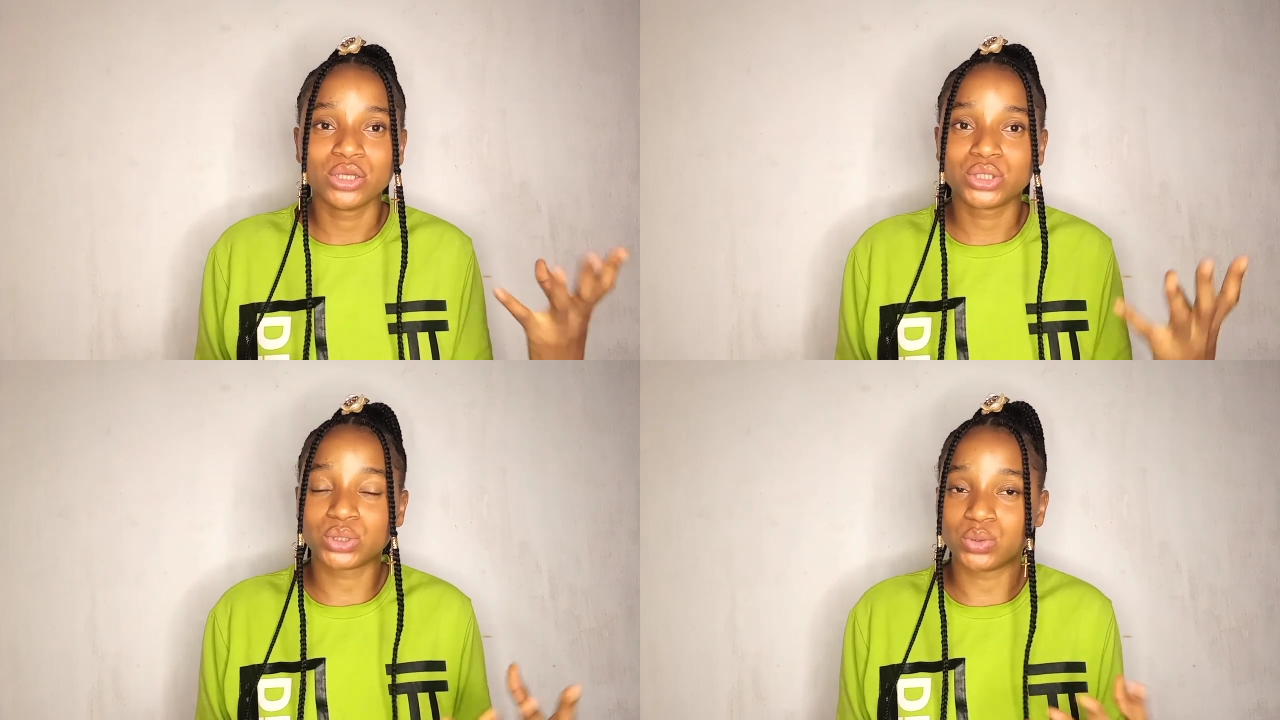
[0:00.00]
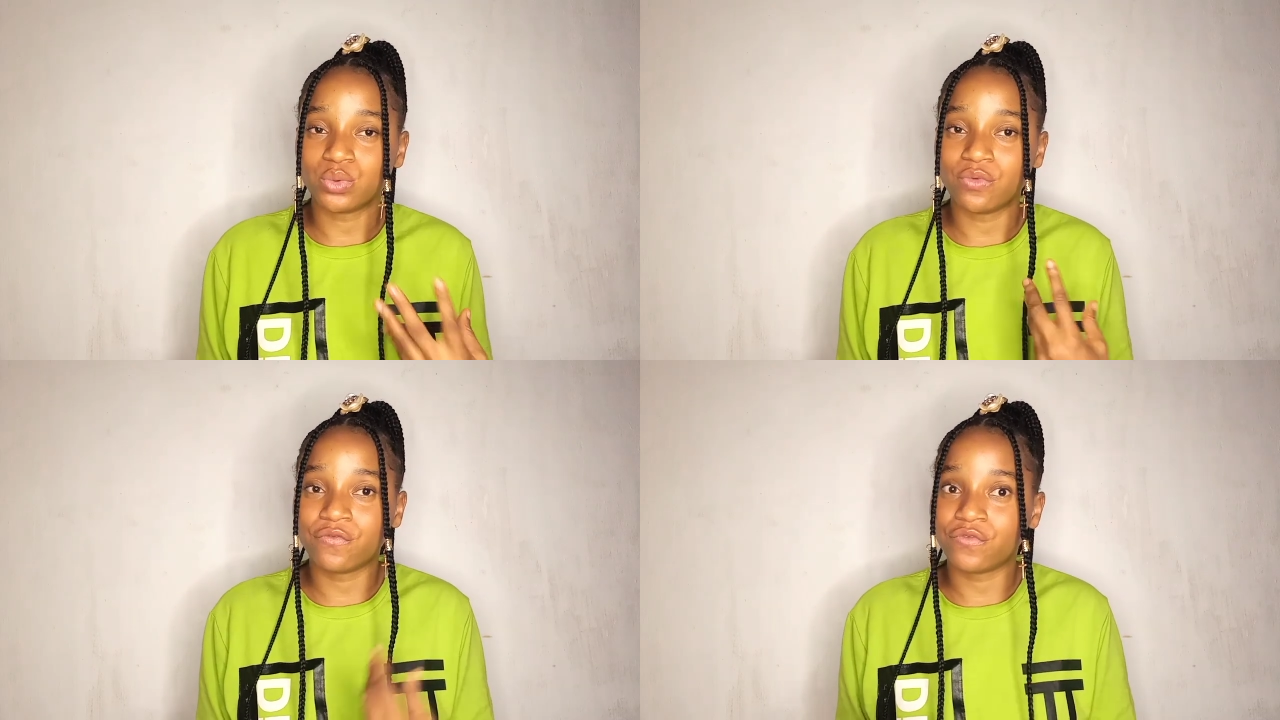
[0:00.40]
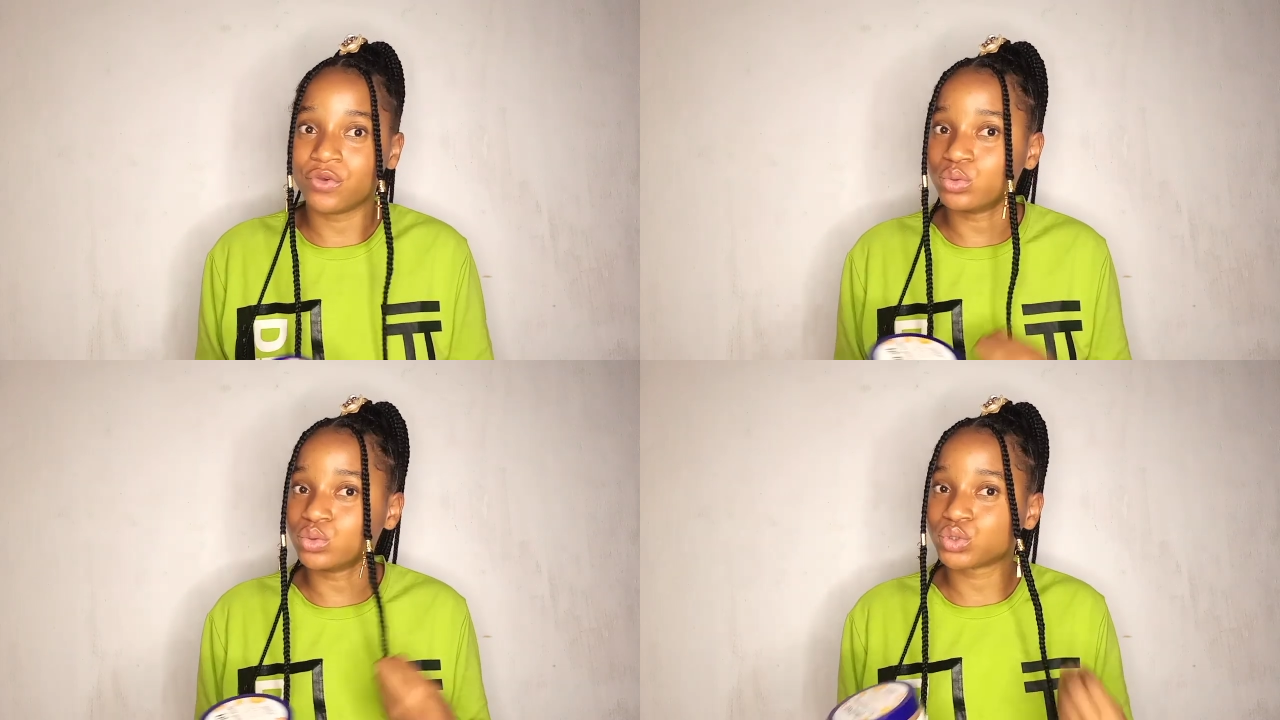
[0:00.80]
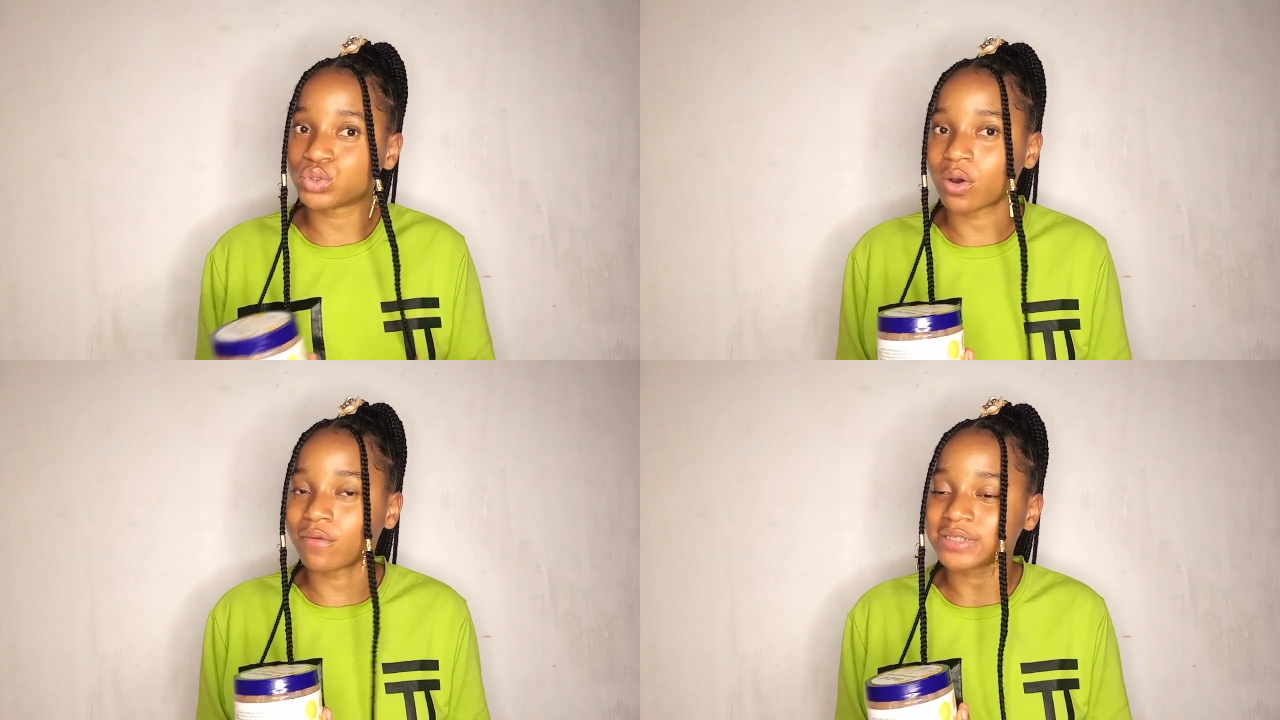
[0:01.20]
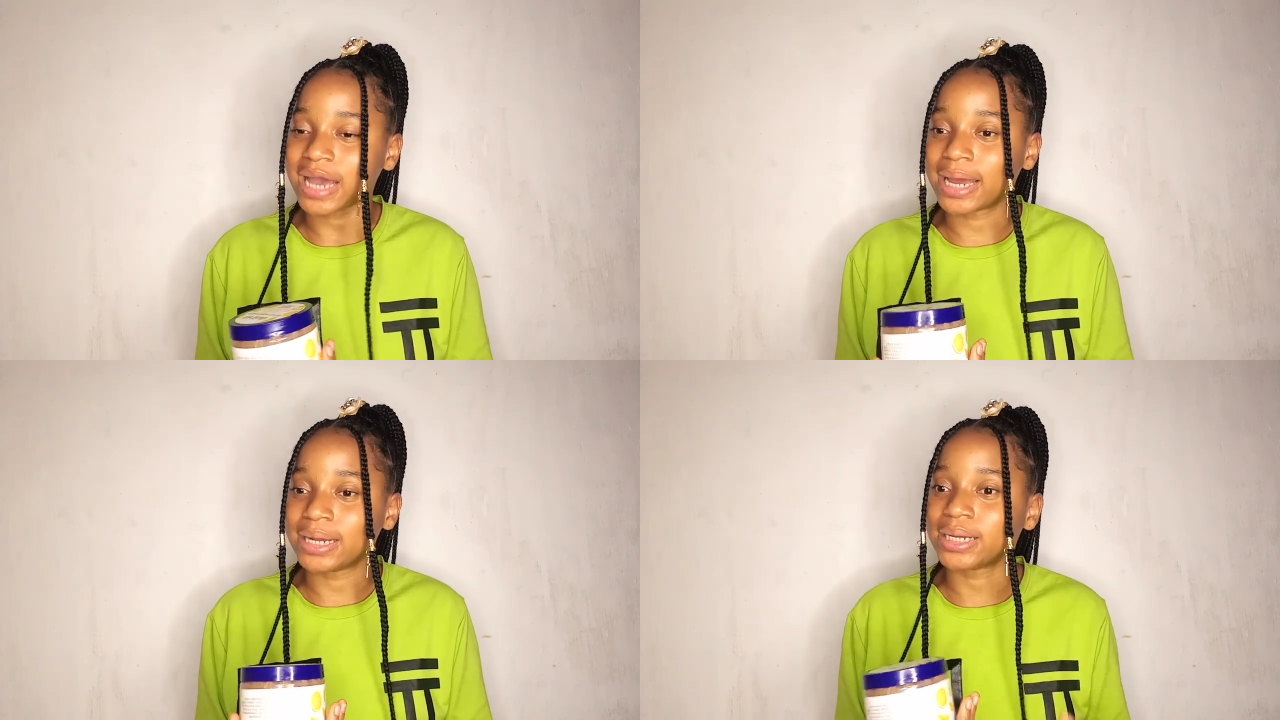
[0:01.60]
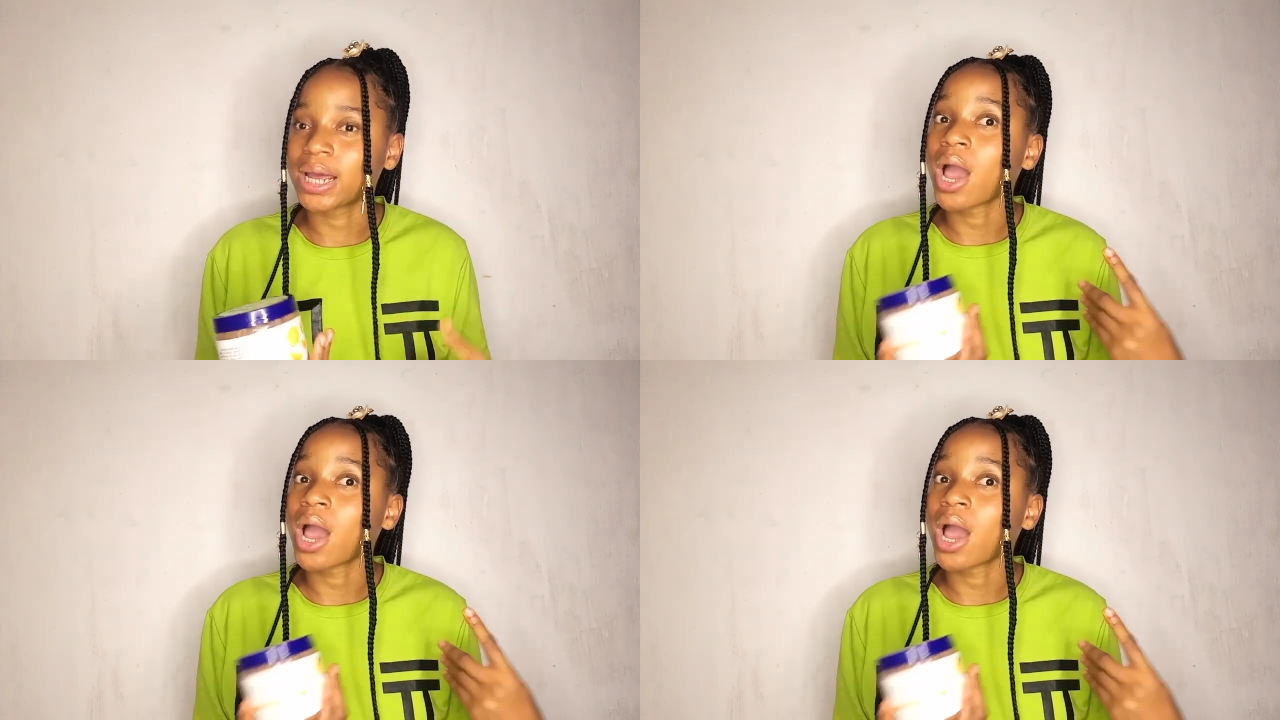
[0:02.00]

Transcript: to feel soft and